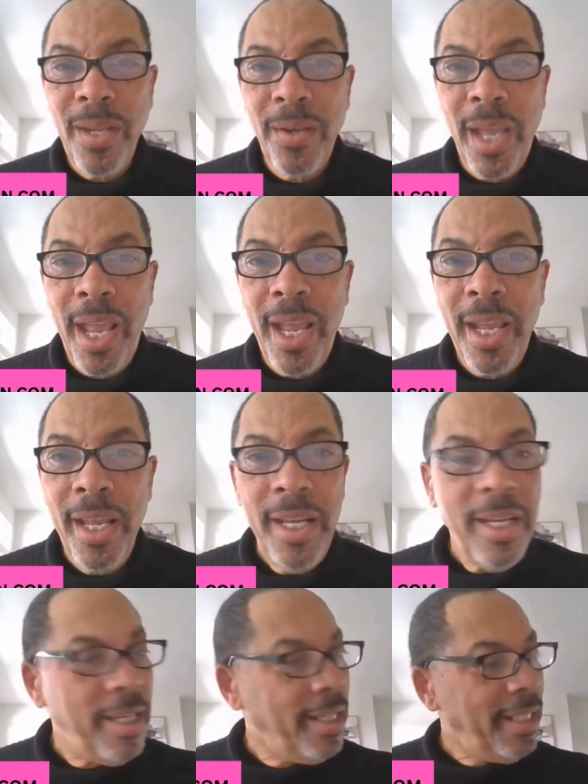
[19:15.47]
okay,
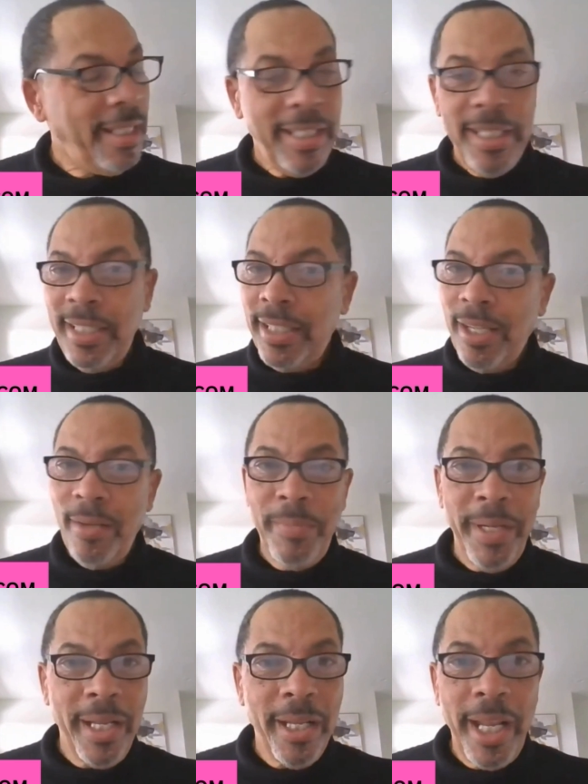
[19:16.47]
it's going to
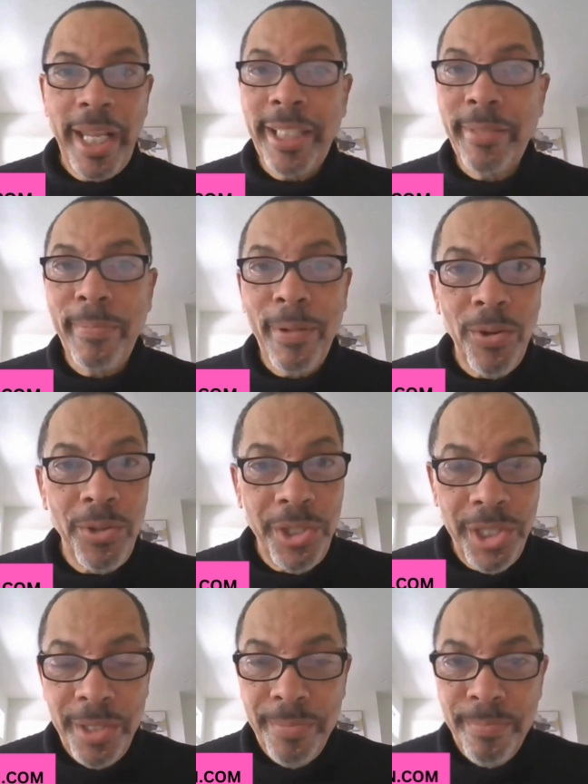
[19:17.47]
be an
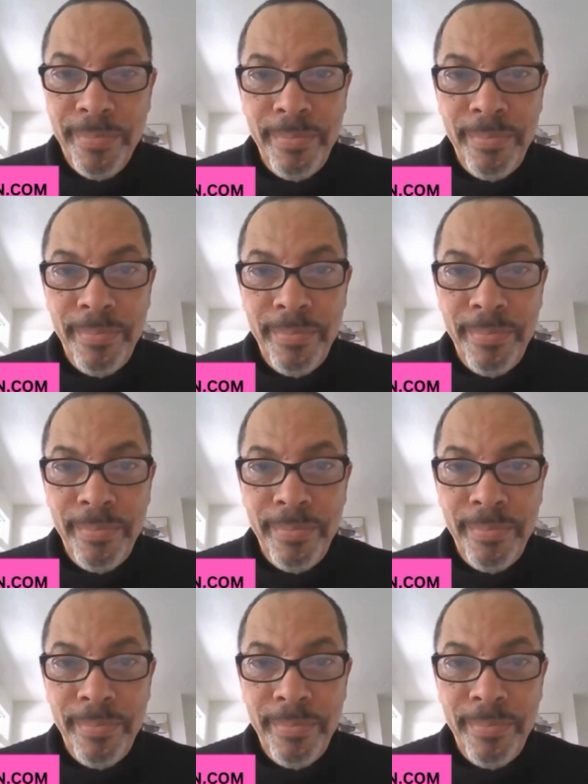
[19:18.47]
explosion.